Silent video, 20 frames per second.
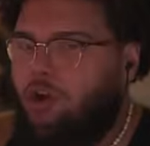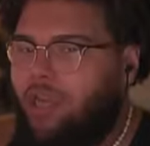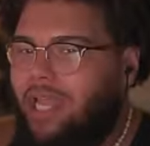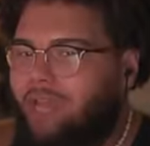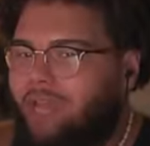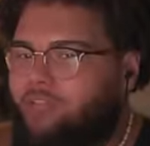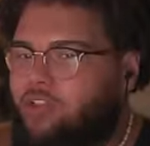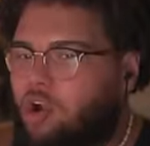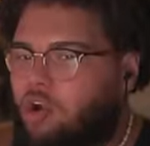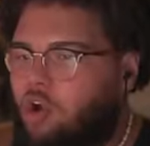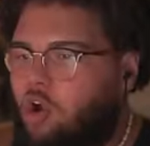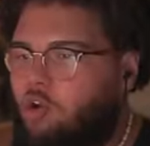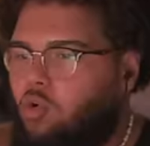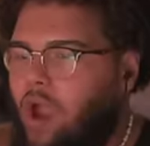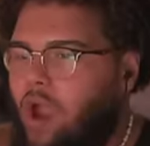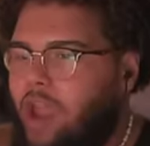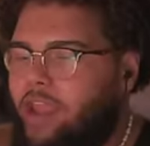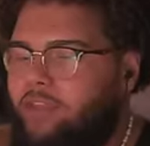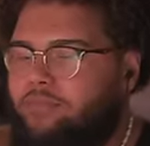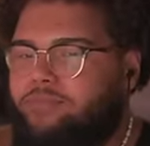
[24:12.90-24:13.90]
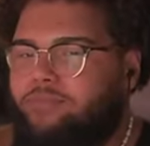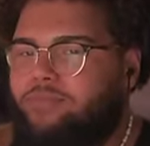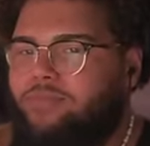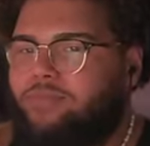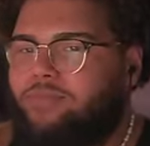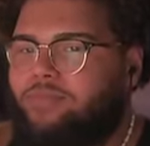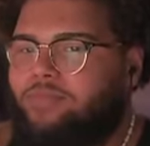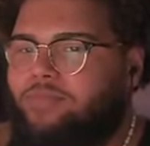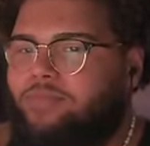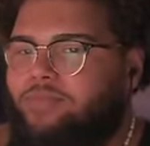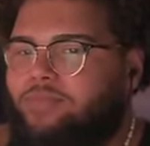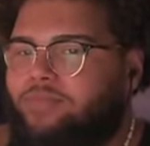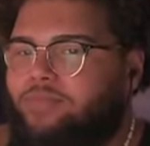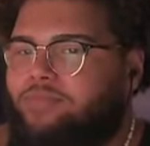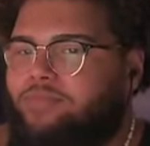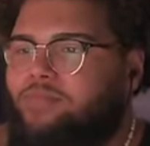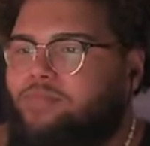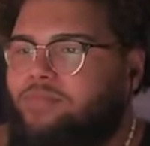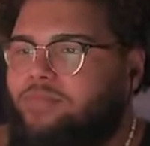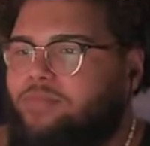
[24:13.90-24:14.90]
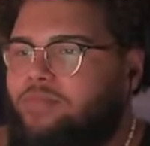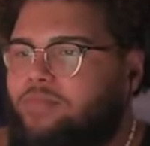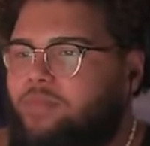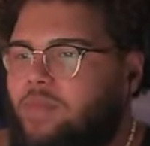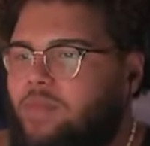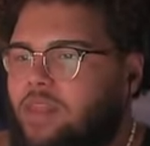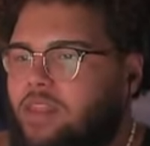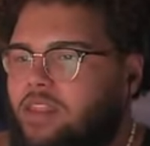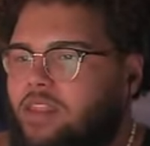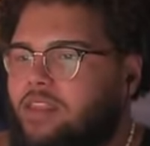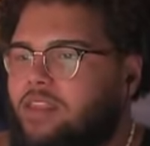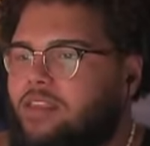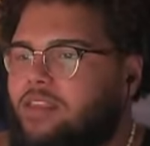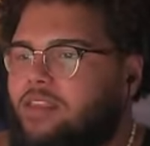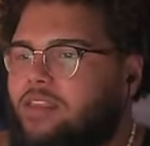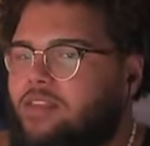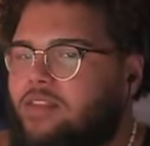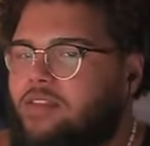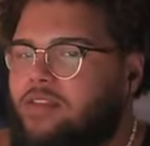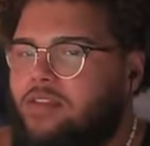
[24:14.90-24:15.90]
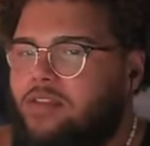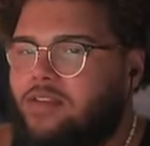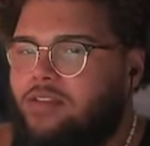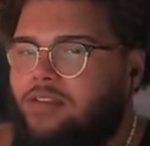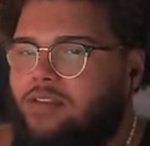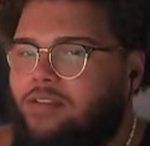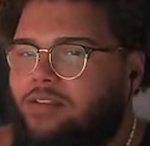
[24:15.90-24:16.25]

left, don't go right. I'm going straight.